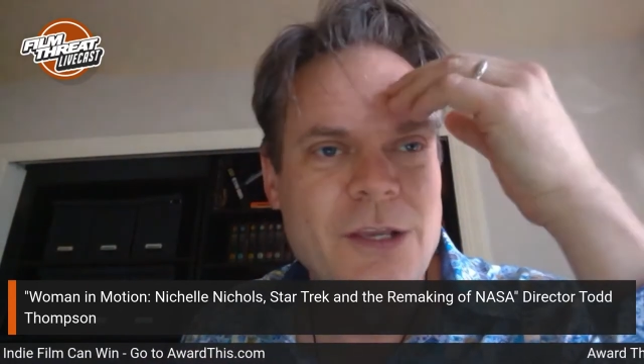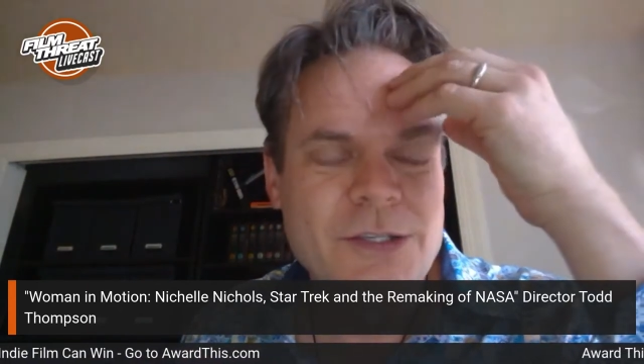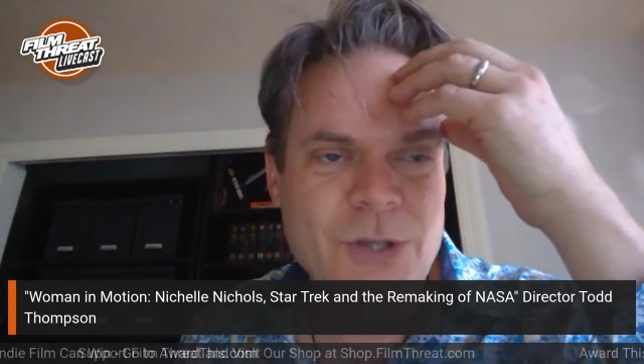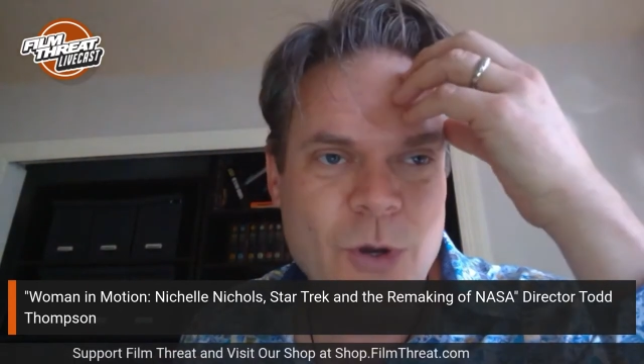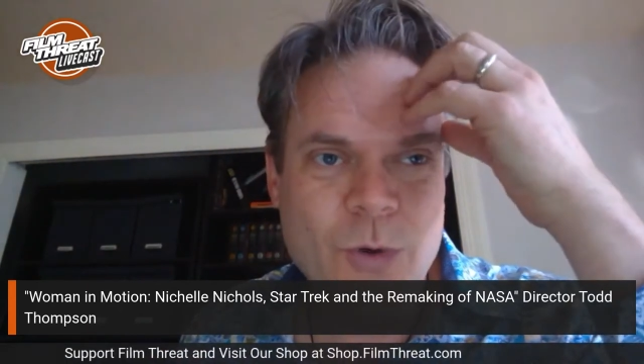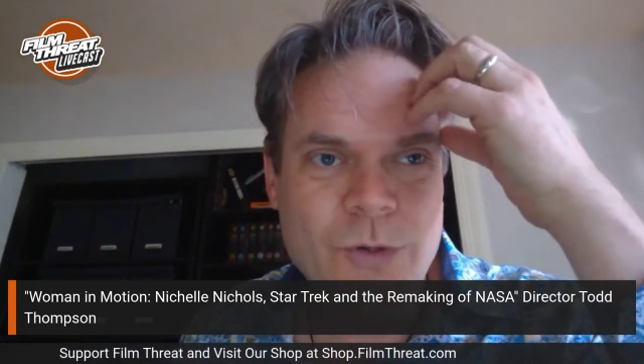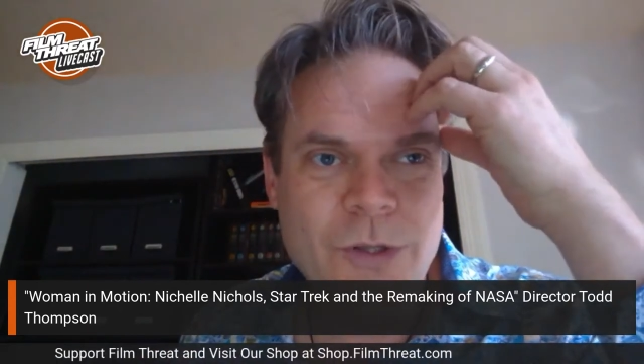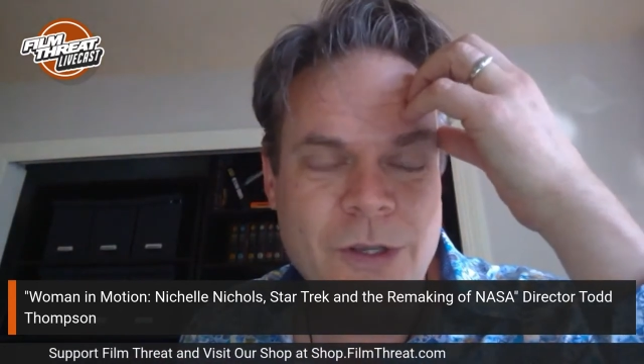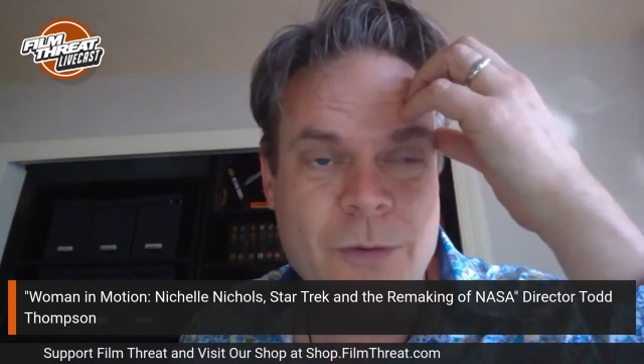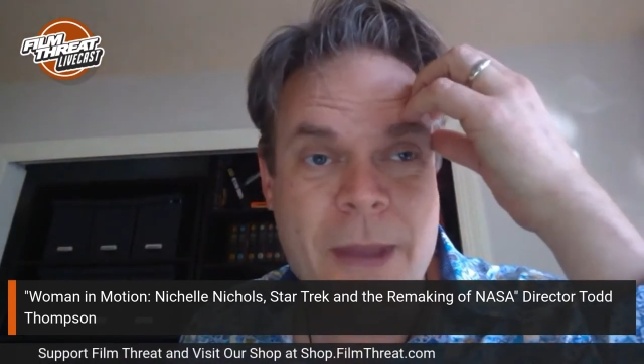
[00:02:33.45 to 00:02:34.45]
So
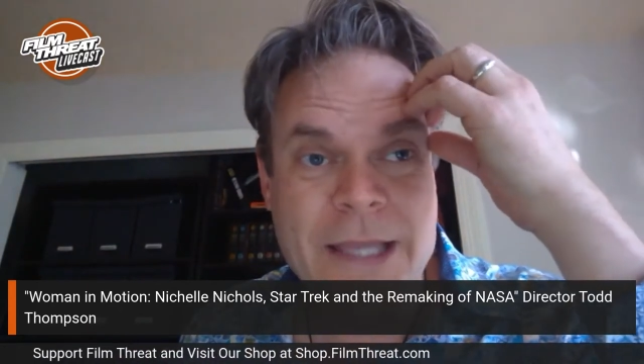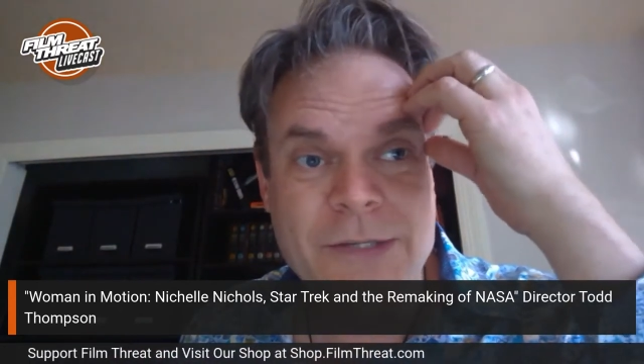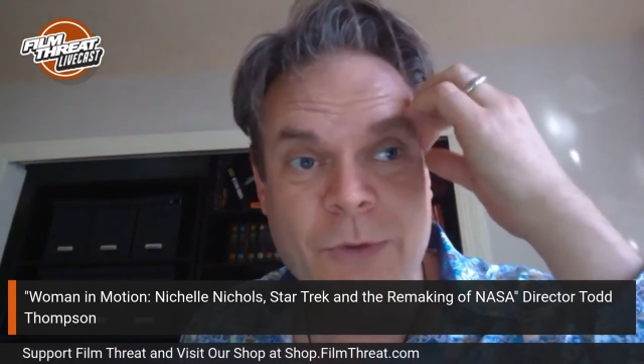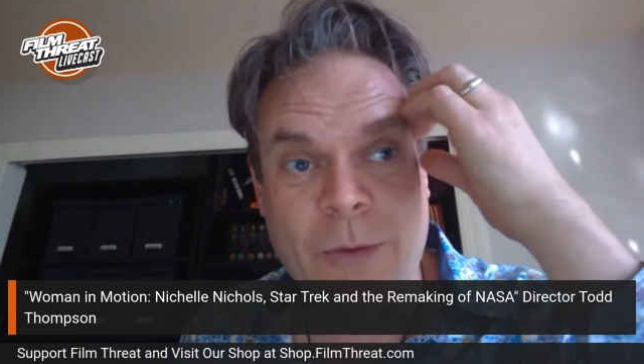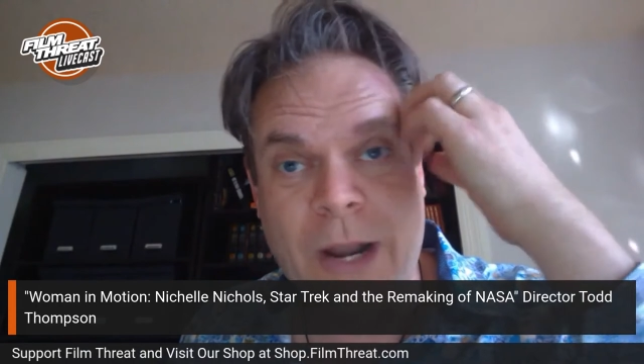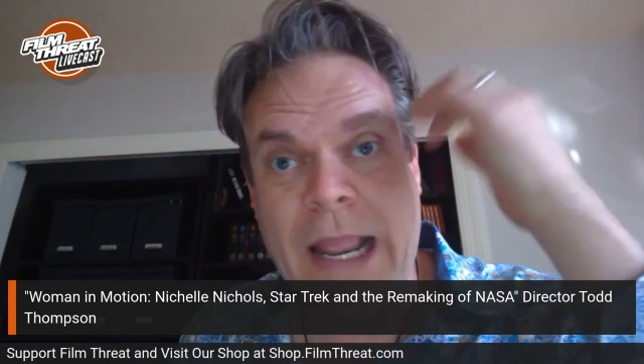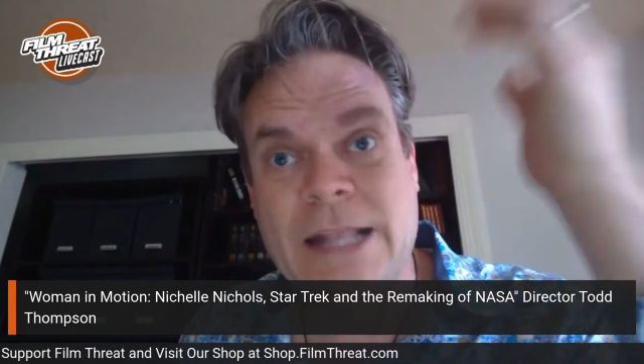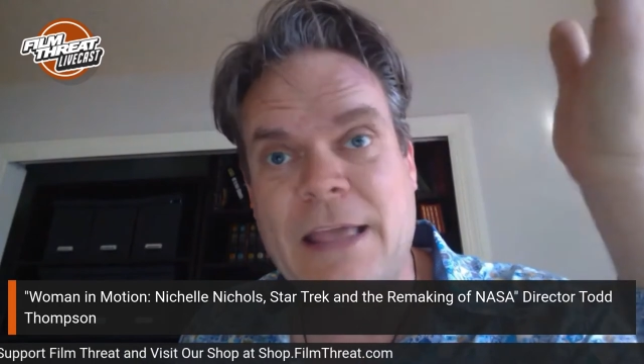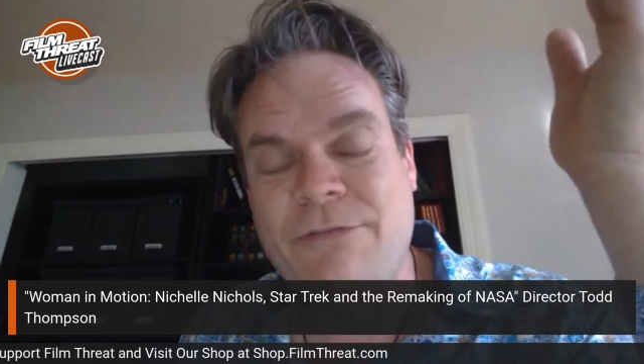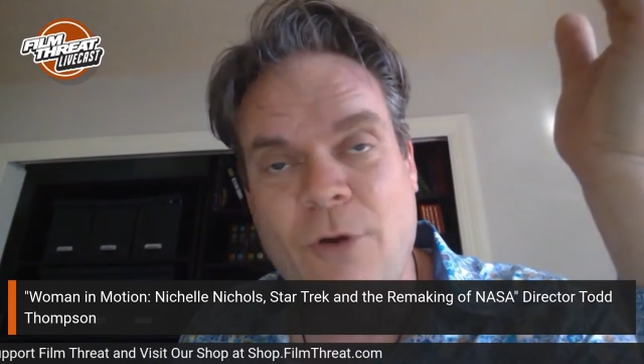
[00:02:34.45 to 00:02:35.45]
you can imagine, like, when I
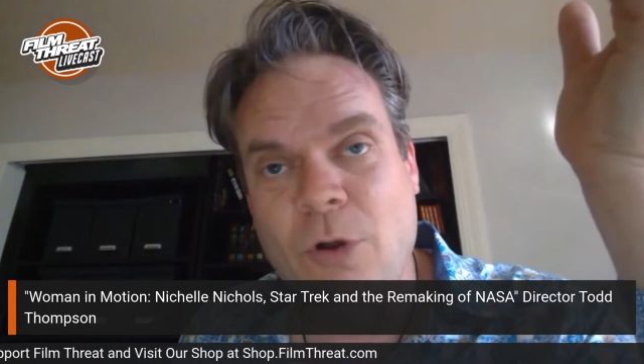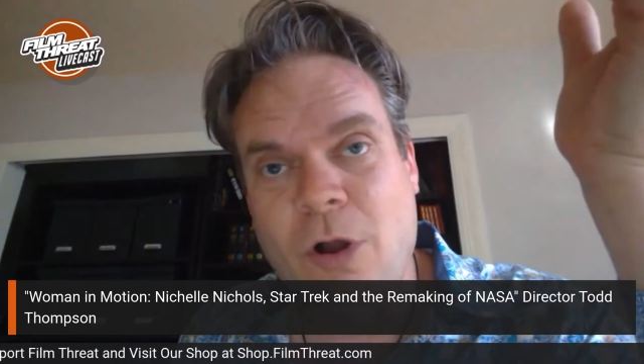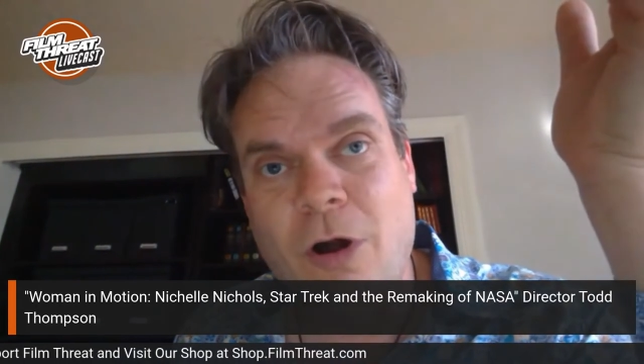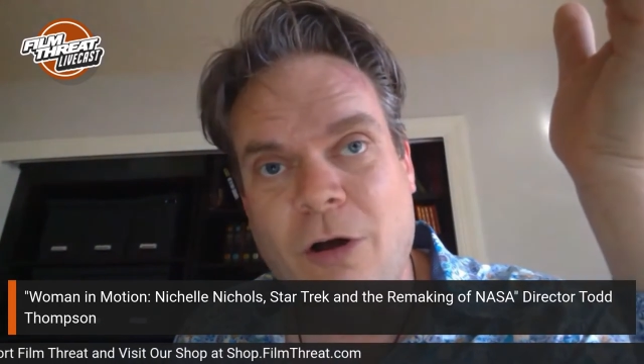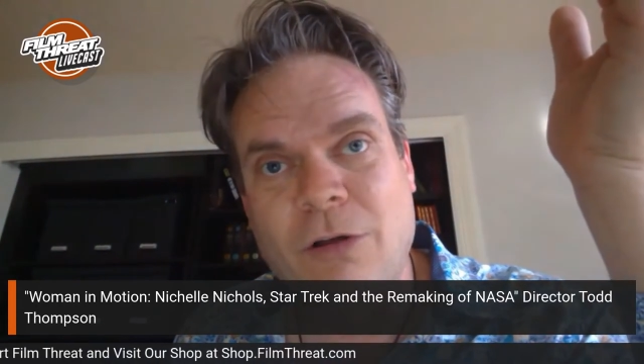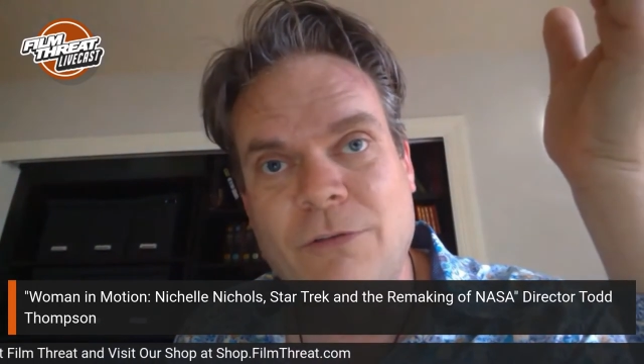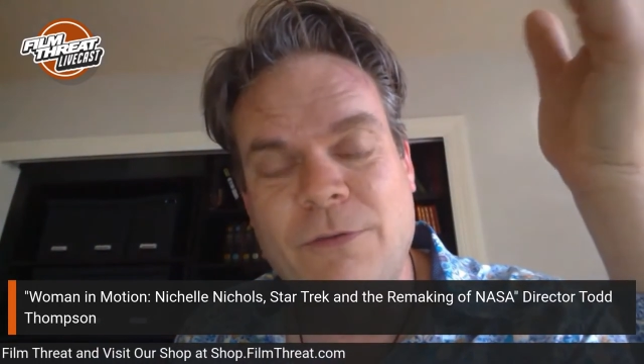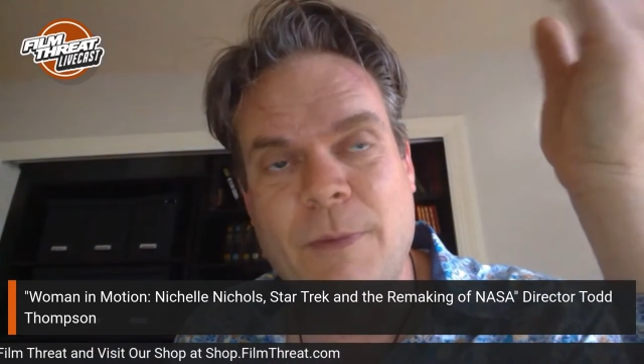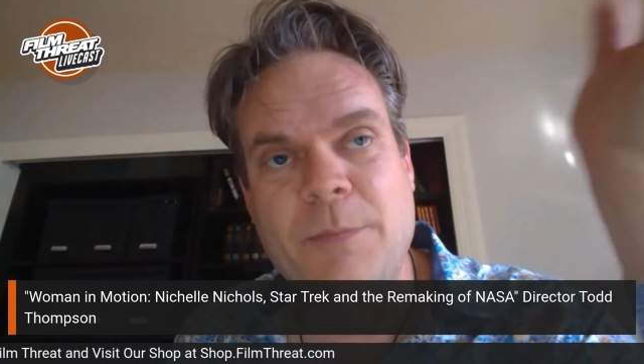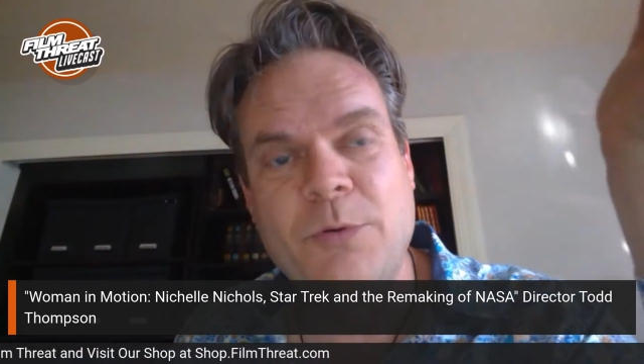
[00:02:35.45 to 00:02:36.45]
got that phone call
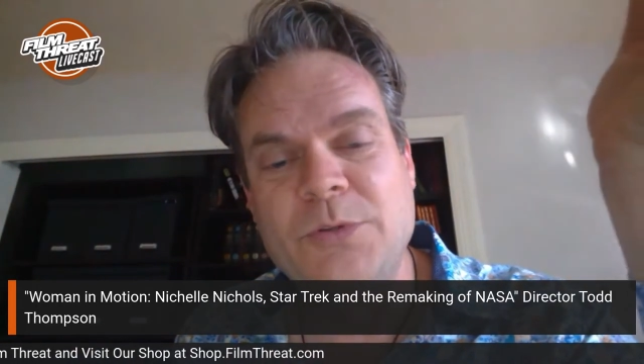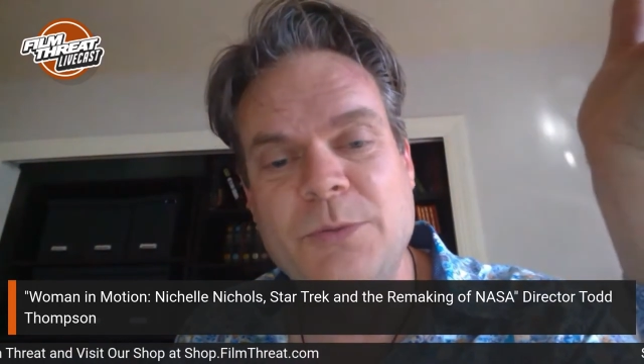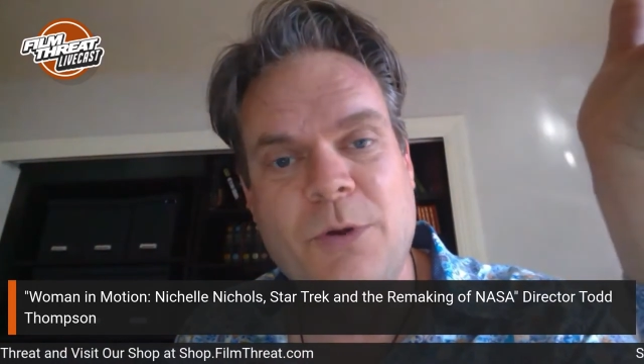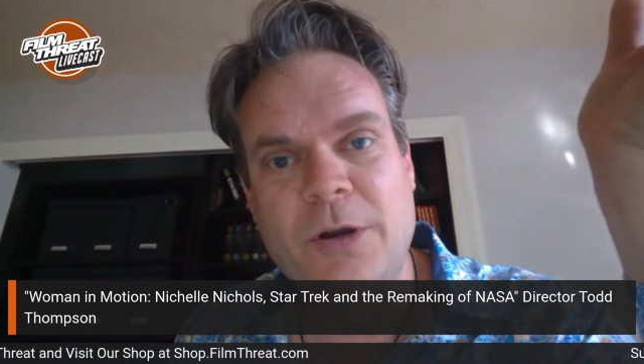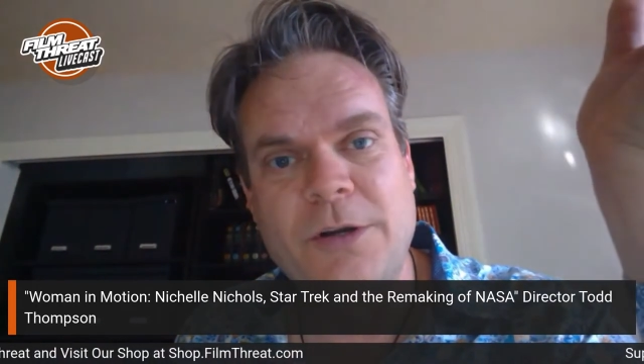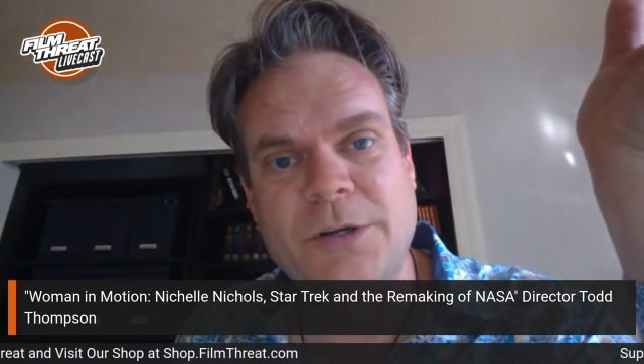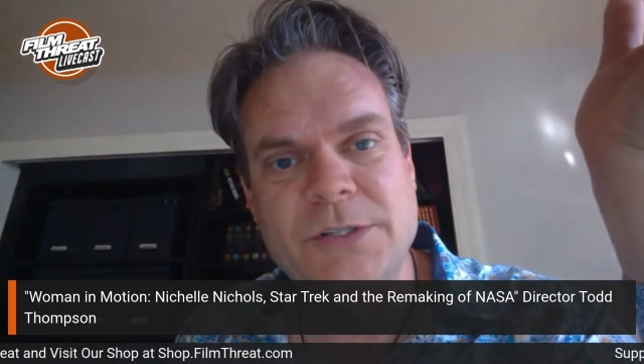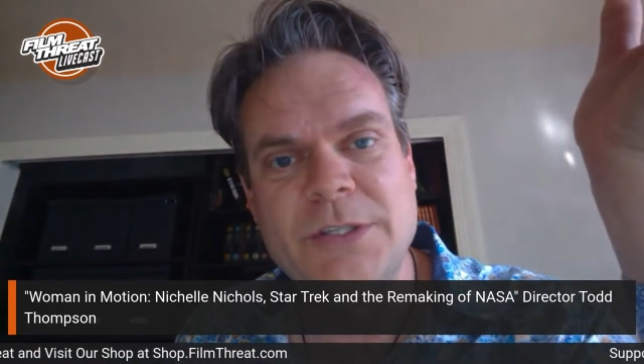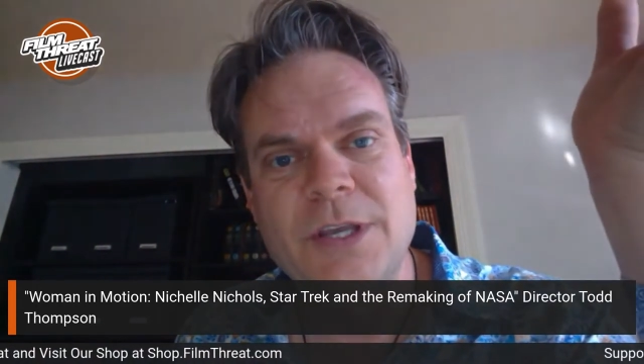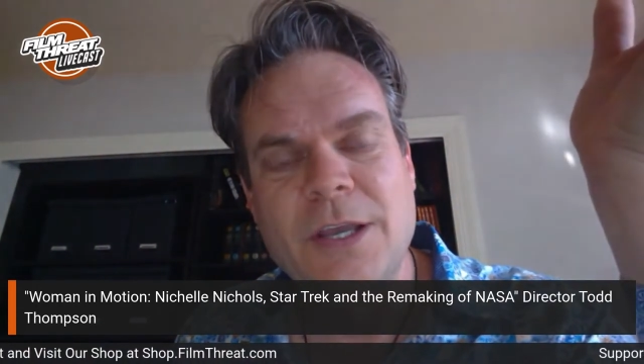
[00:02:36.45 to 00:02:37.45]
from my producing
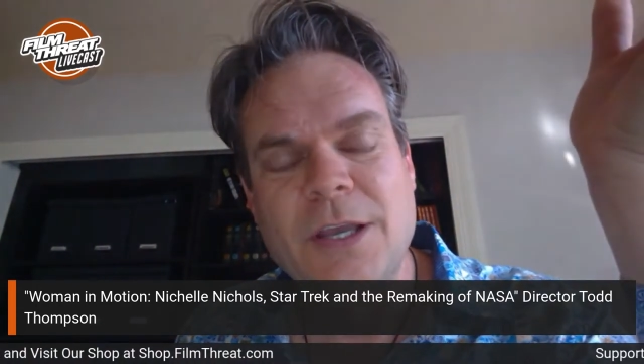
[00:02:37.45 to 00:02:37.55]
partners,